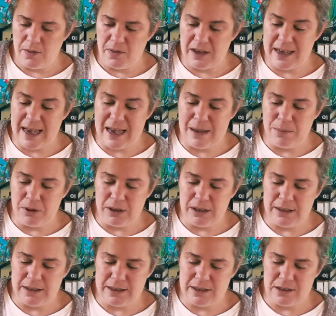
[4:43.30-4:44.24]
the cable
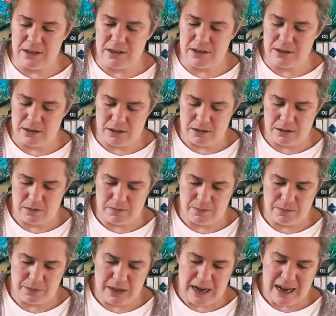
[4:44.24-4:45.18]
in this,
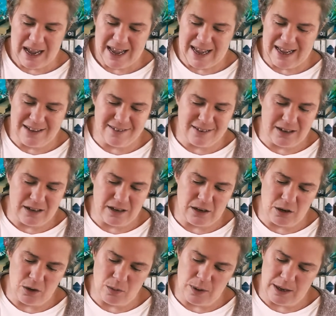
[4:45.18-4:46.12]
it's, you
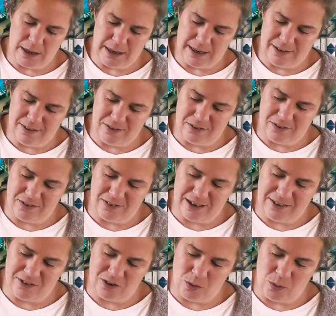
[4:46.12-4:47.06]
know what? It's
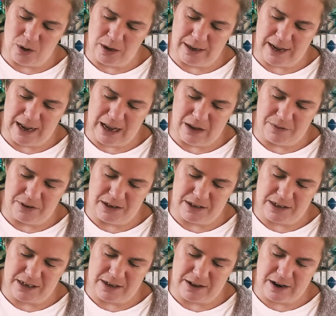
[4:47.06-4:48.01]
6 of one, half a
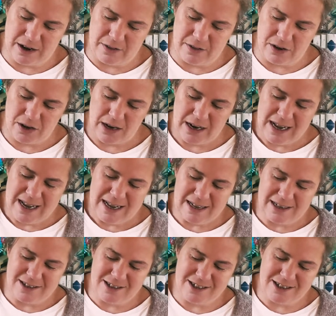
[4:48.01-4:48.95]
dozen of the other.
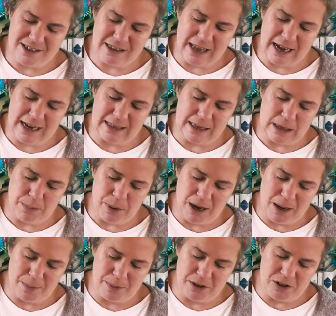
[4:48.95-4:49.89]
It's slightly
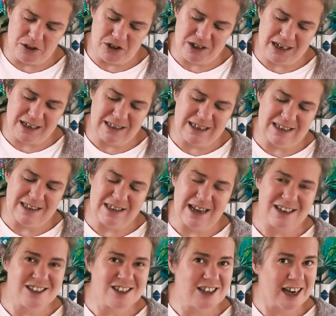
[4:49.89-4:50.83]
poppier, slightly
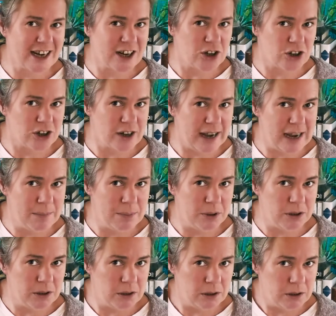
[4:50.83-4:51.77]
that tighter
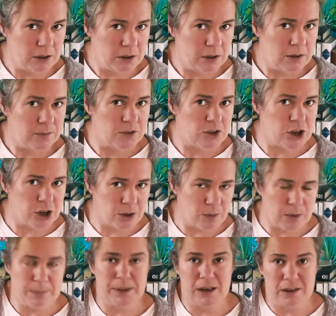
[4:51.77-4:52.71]
cable. Do you know?
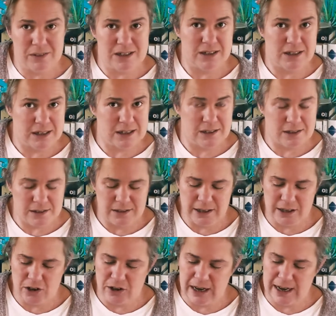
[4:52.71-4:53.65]
I mean, obviously, it's a
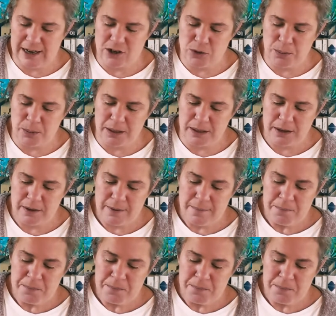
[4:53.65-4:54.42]
tighter gauge, but